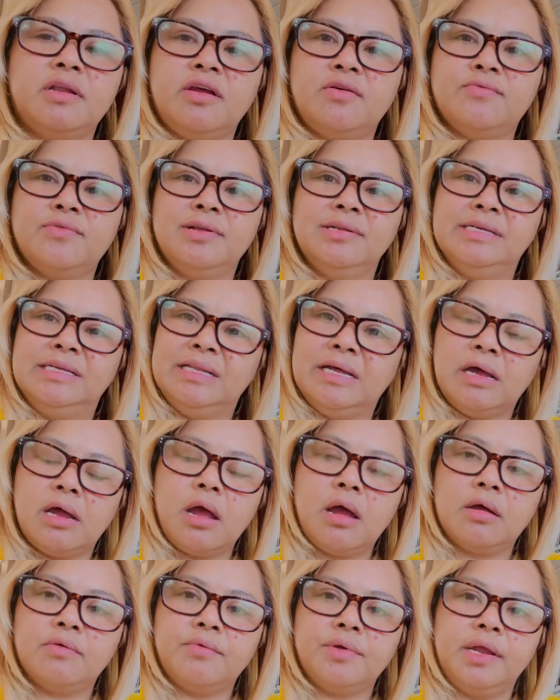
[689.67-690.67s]
not really that
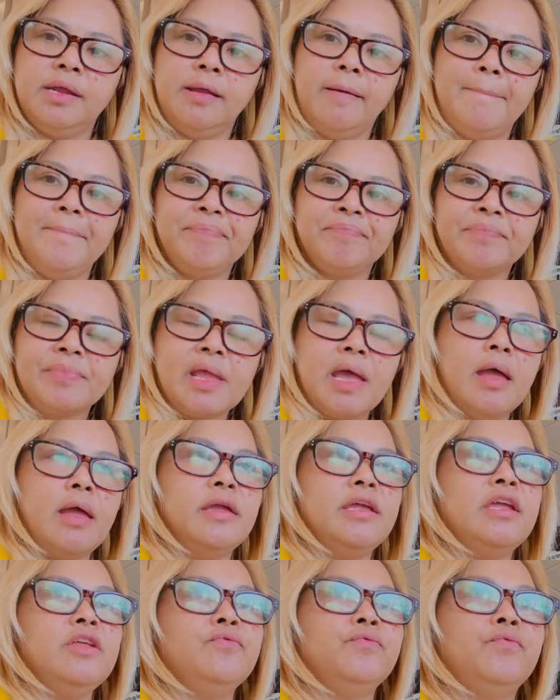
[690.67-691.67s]
hungry,
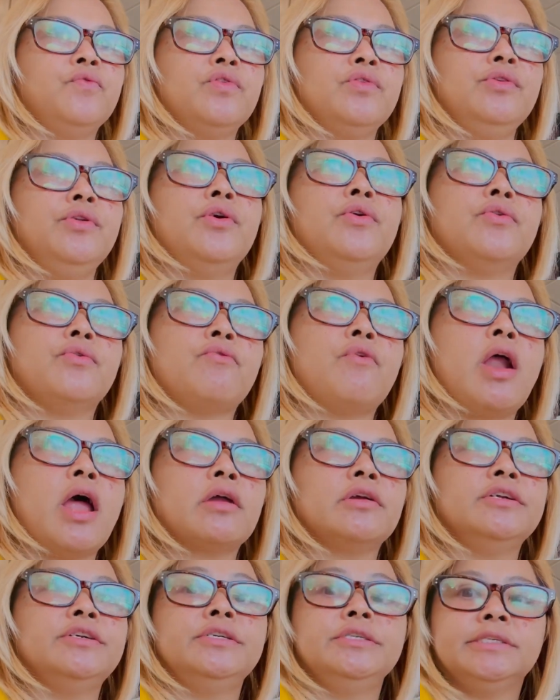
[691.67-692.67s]
I eat fruit or
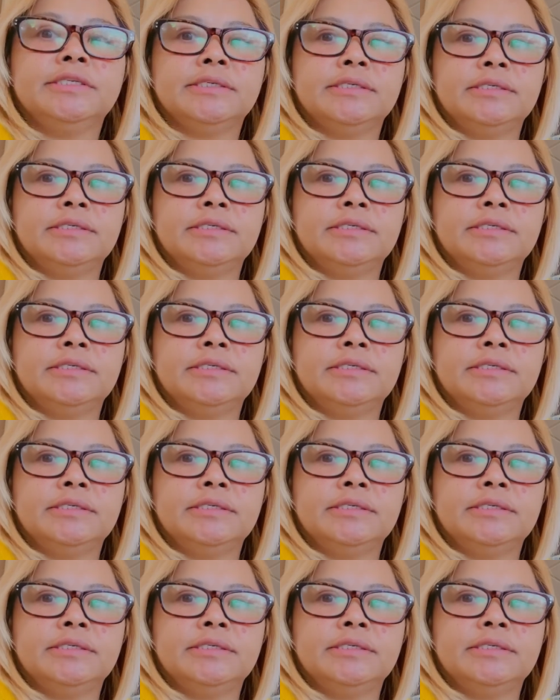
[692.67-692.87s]
crackers